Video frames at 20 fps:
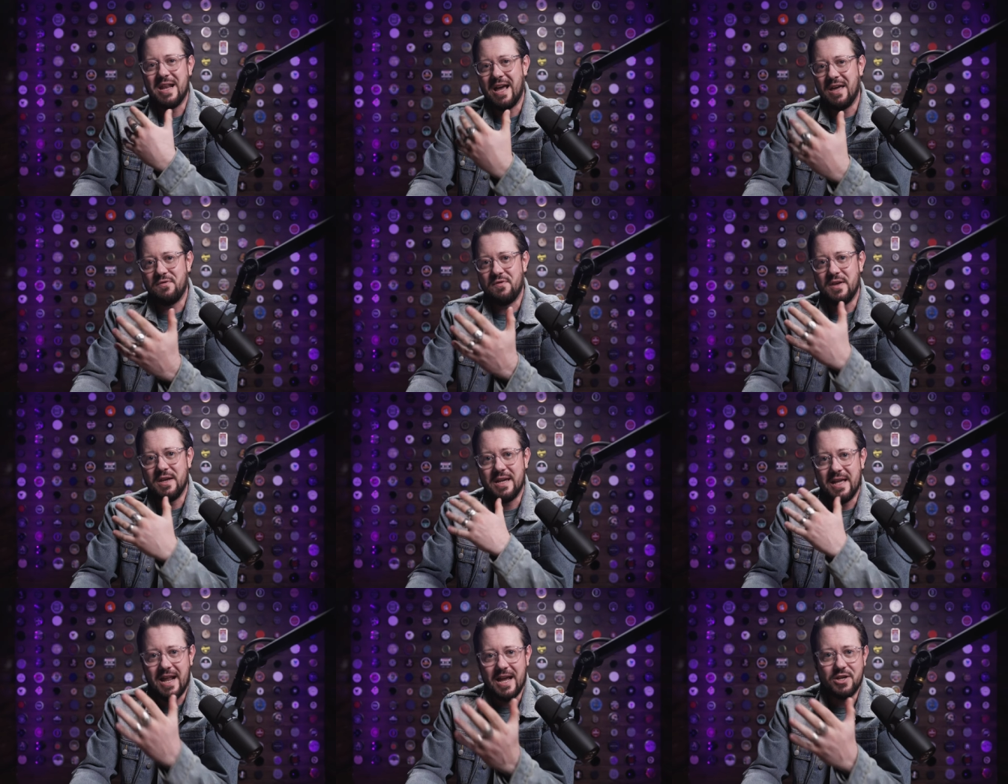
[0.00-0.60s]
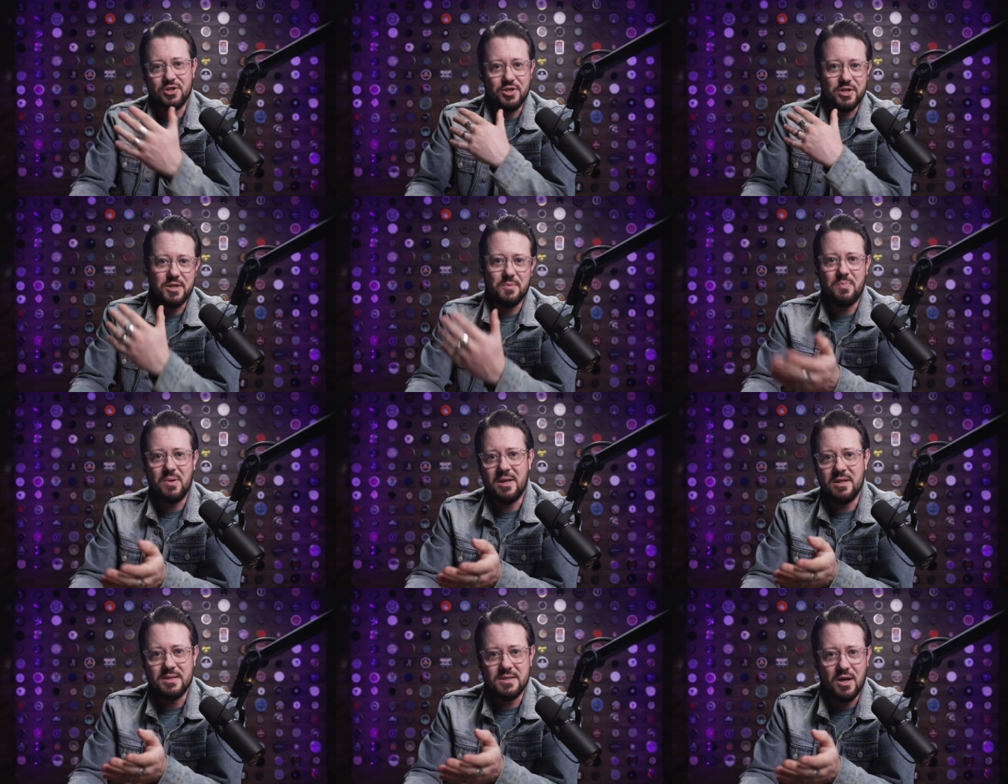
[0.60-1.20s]
I think it actually
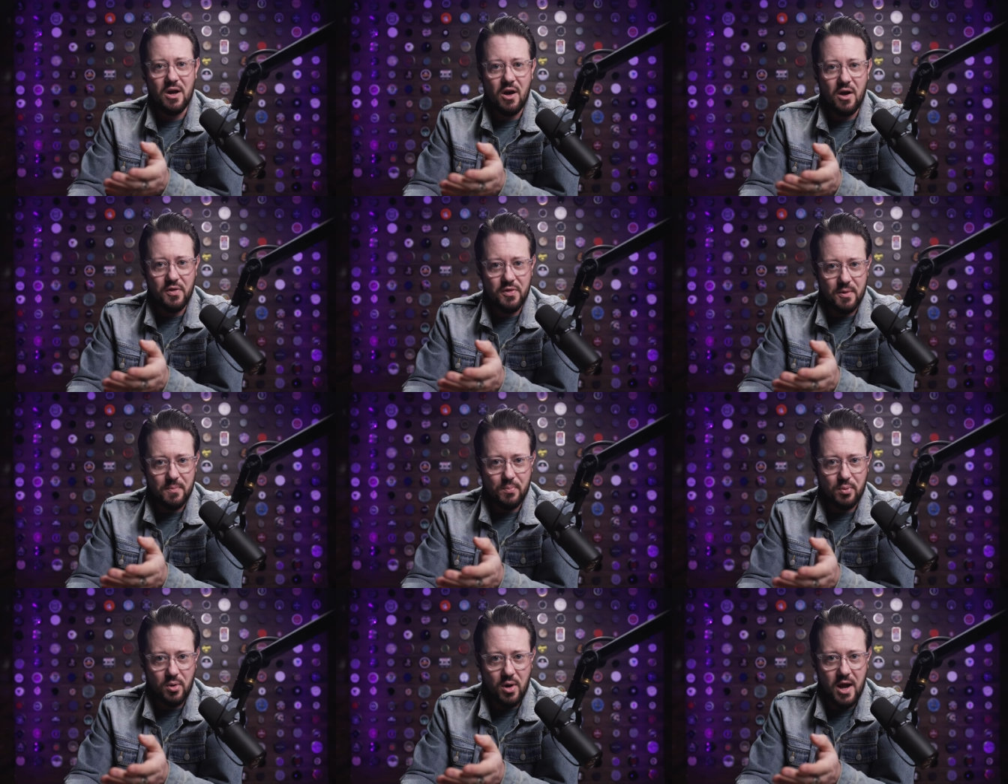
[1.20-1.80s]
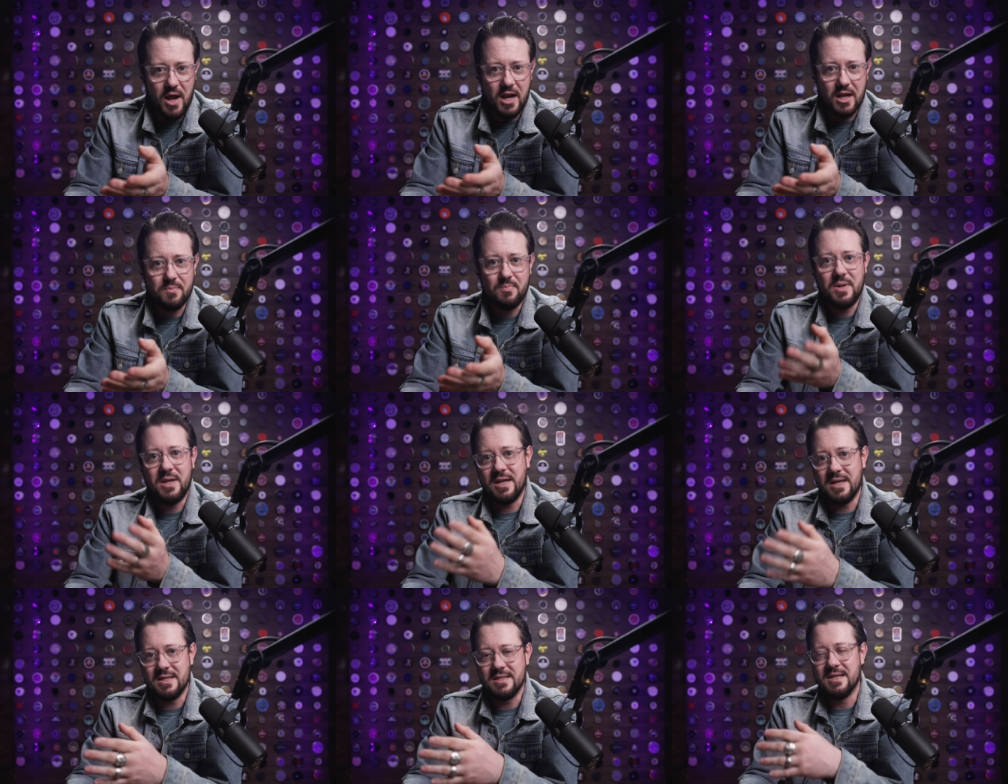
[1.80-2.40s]
depends on the product
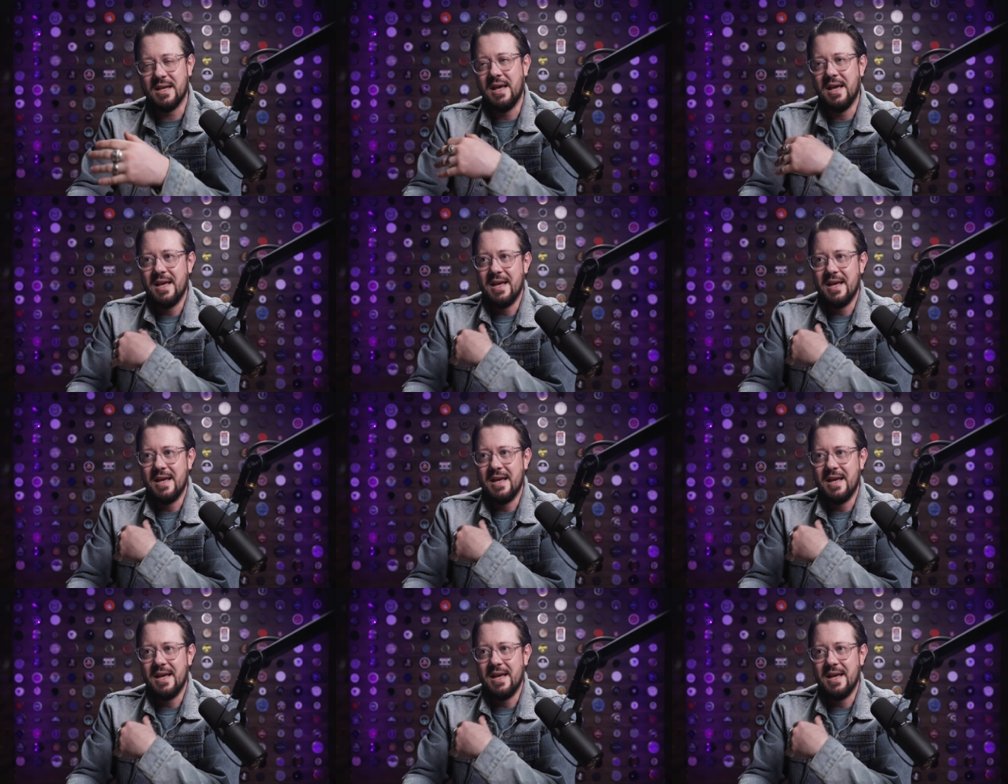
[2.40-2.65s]
because,